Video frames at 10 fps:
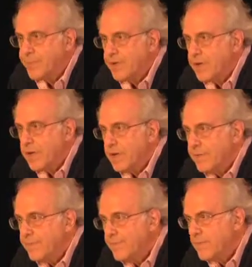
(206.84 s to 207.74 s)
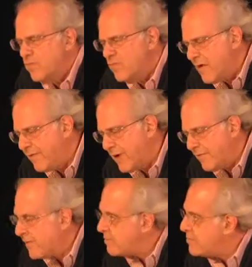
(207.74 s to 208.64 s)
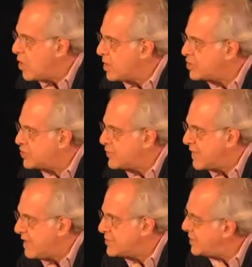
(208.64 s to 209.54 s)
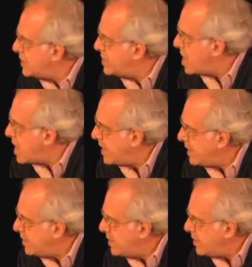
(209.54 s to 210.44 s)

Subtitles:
period, roughly from March 2009